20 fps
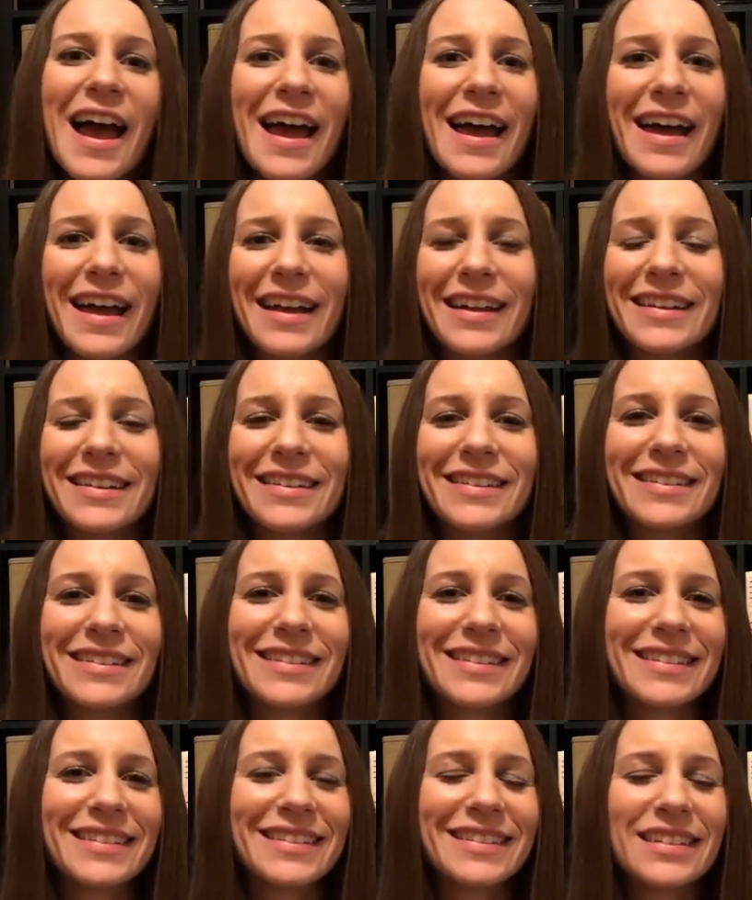And
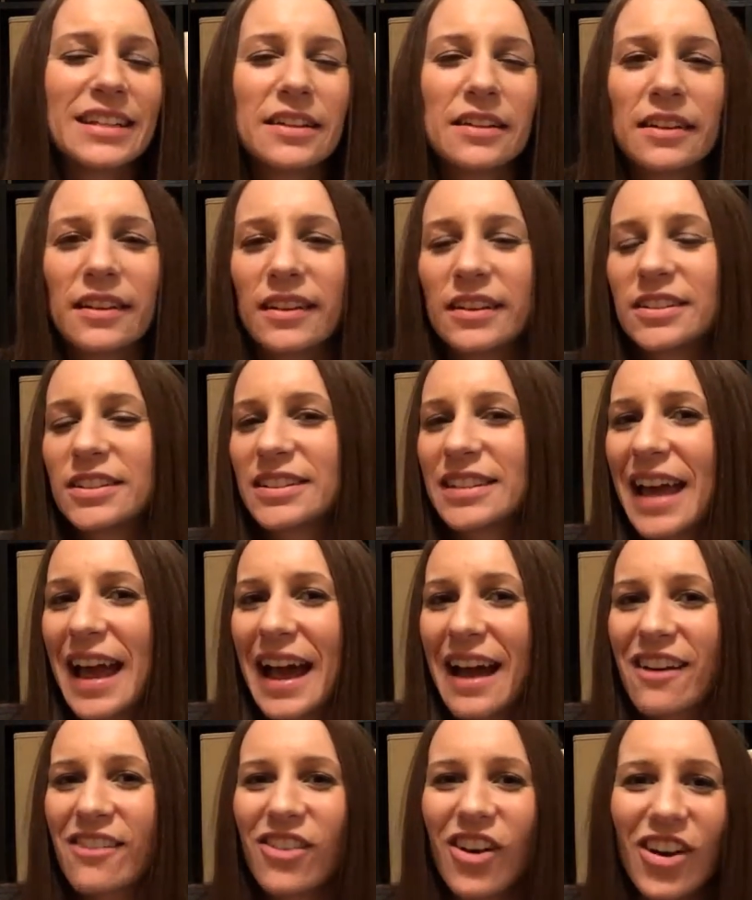you know, you just
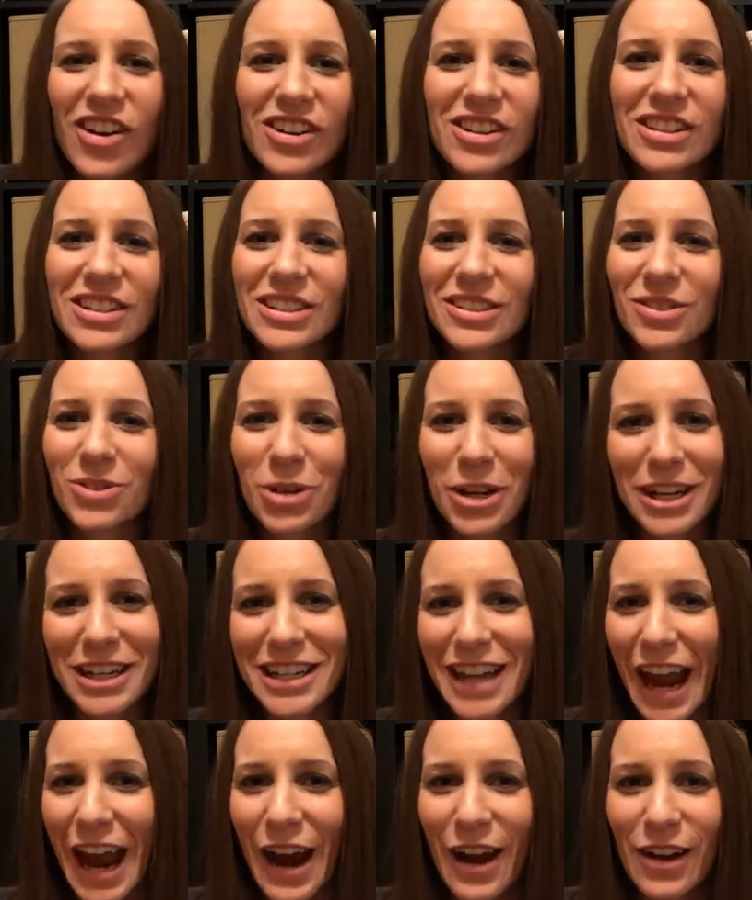have all these
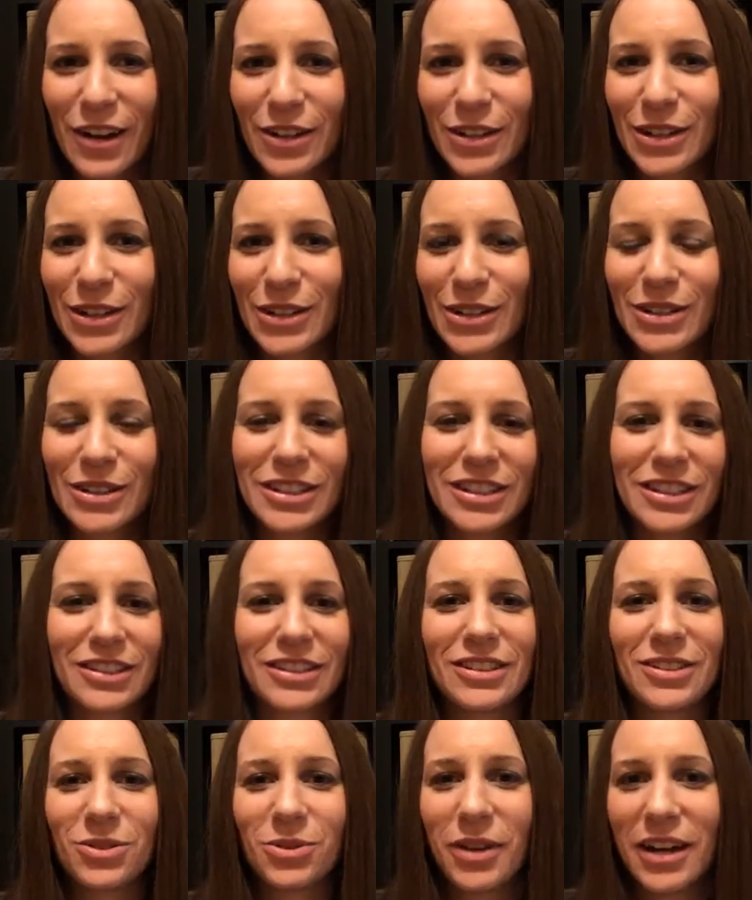great characters
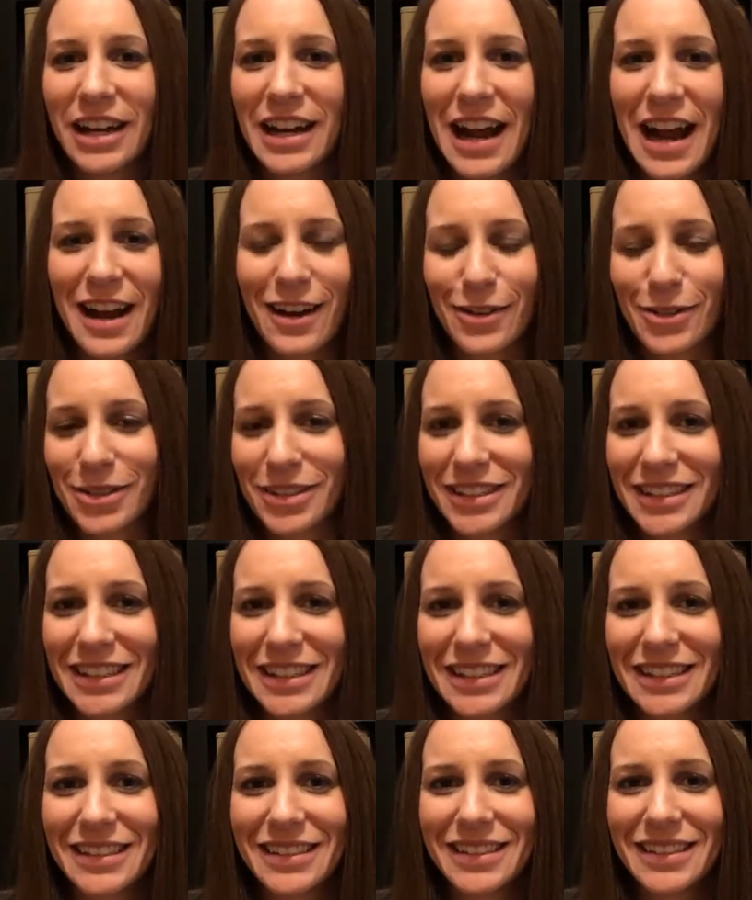and these great
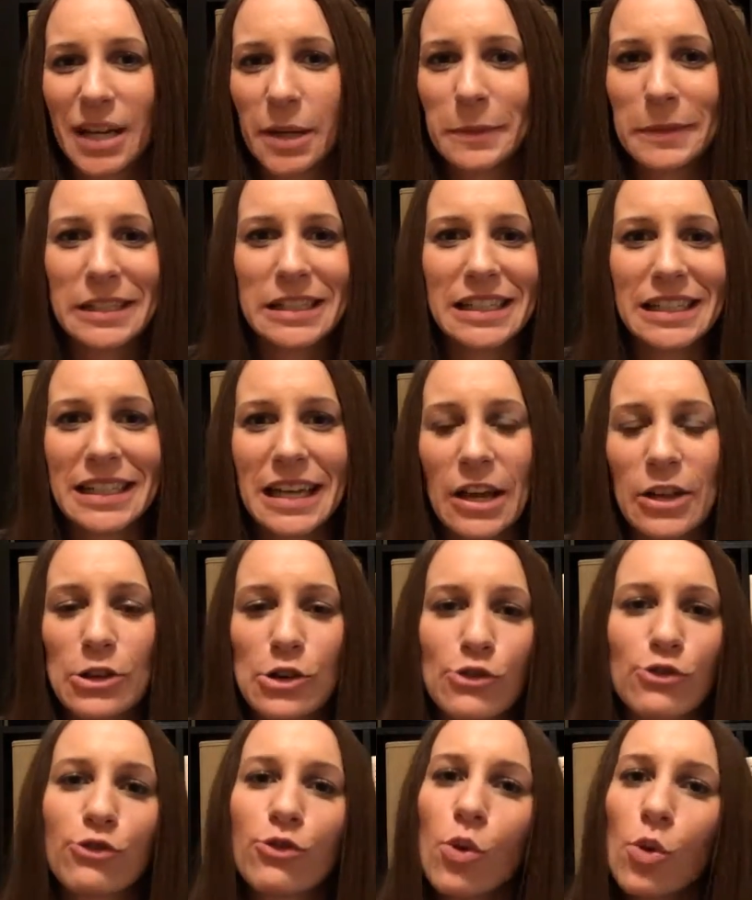actresses coming
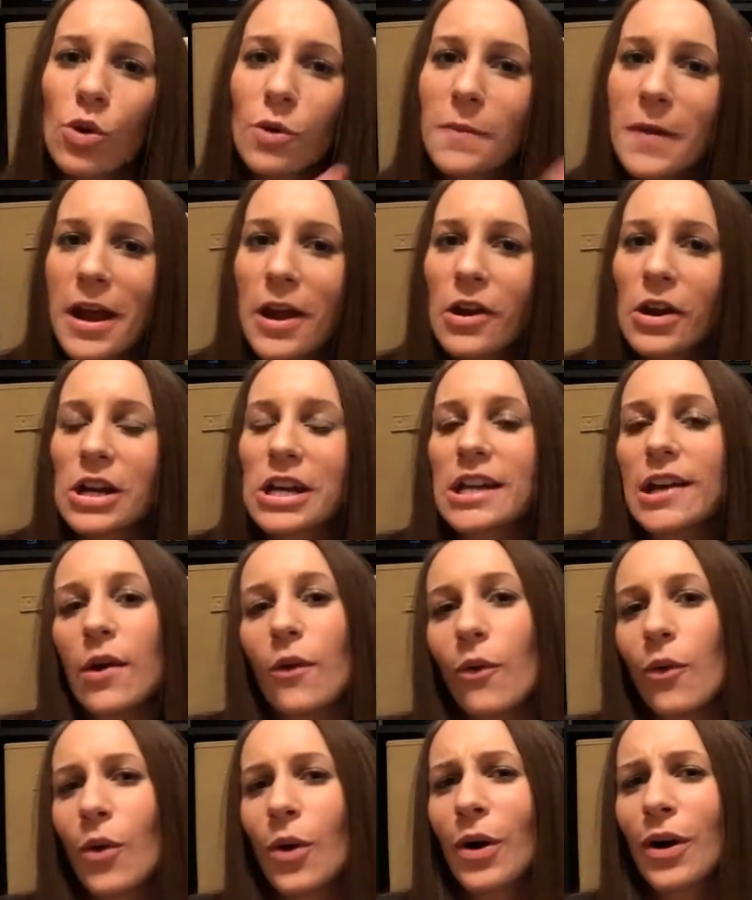together for Mary,
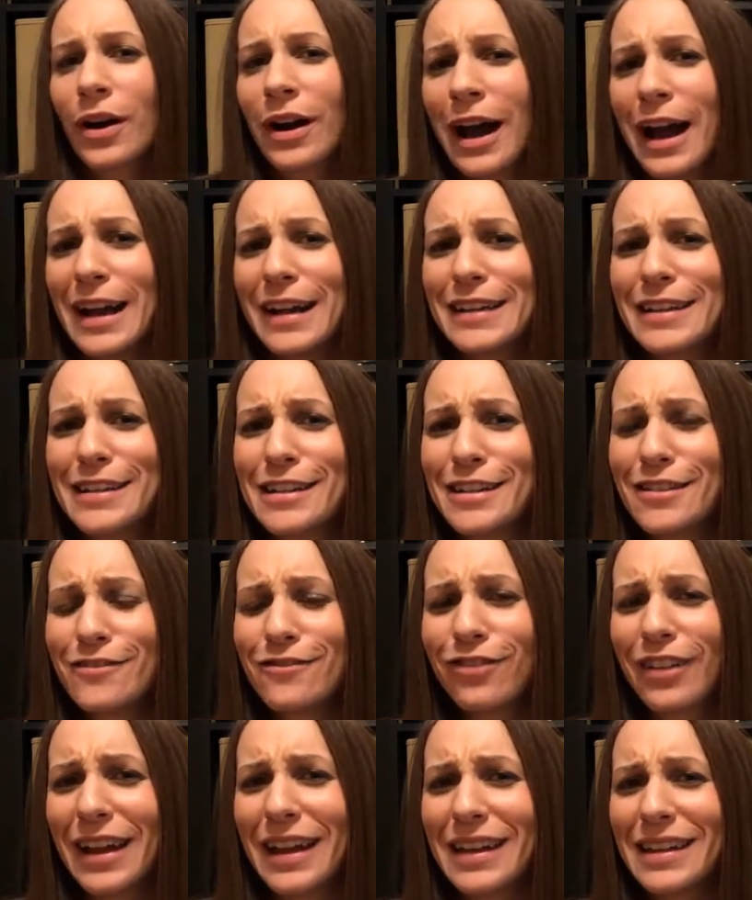or kind
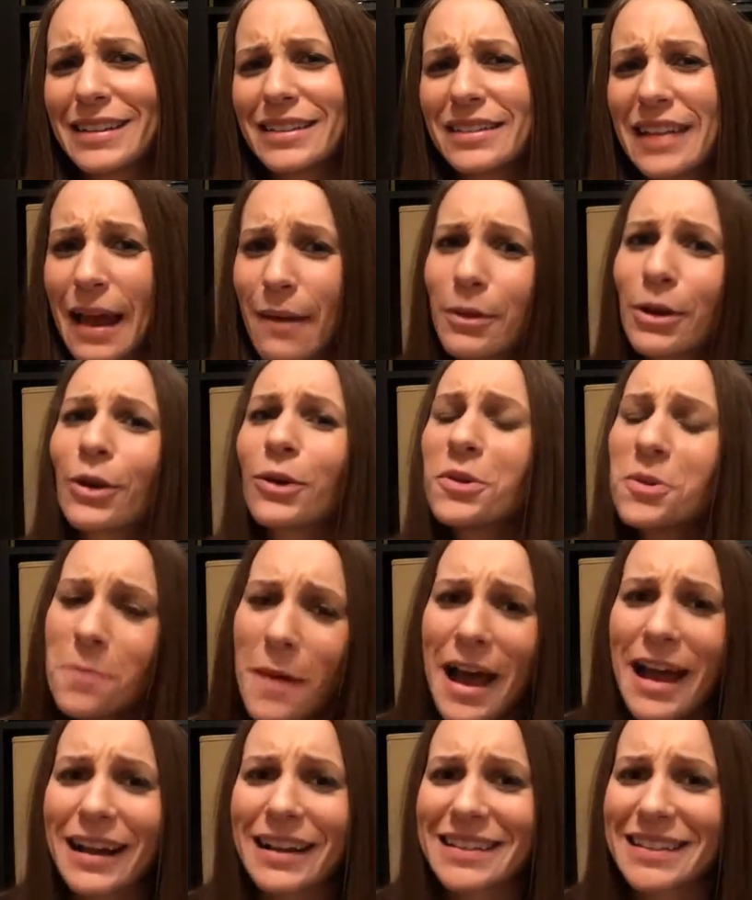of like stabbing her in the
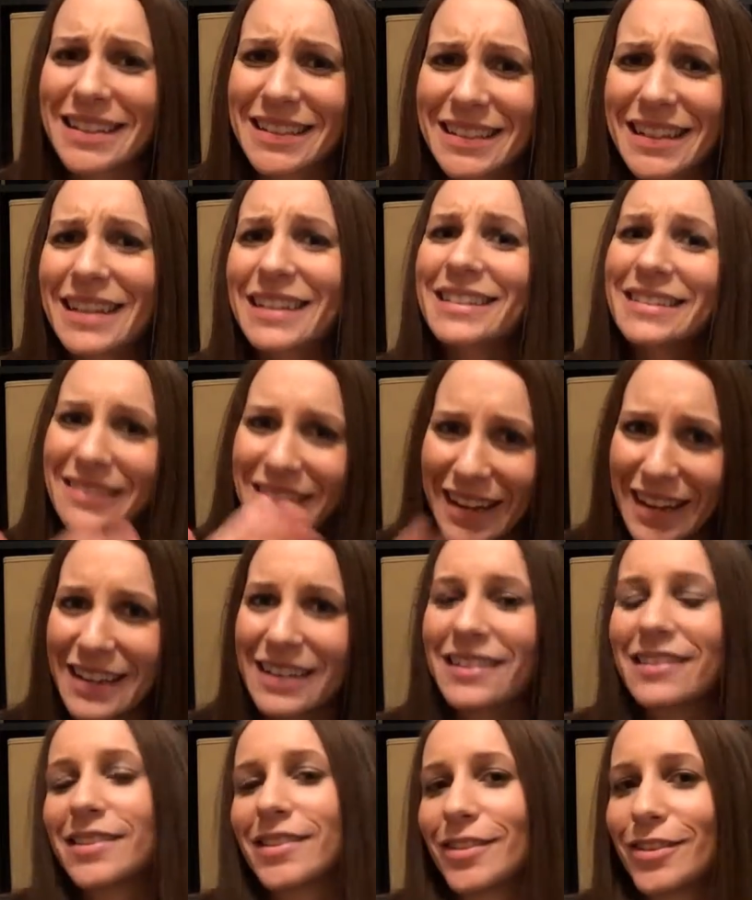back, as I said,
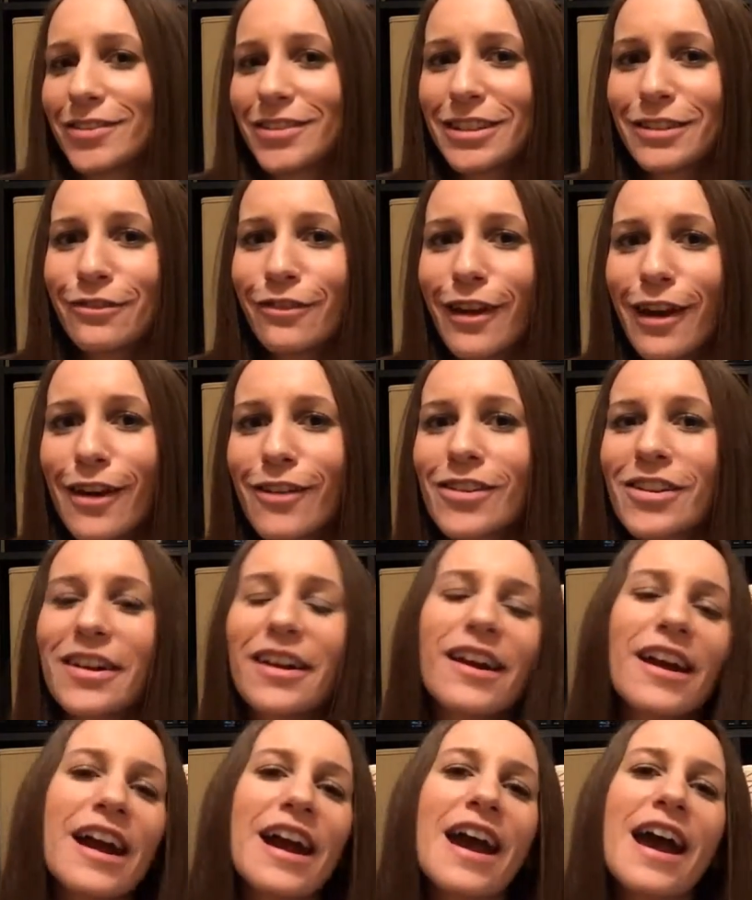like Sylvia Fowler.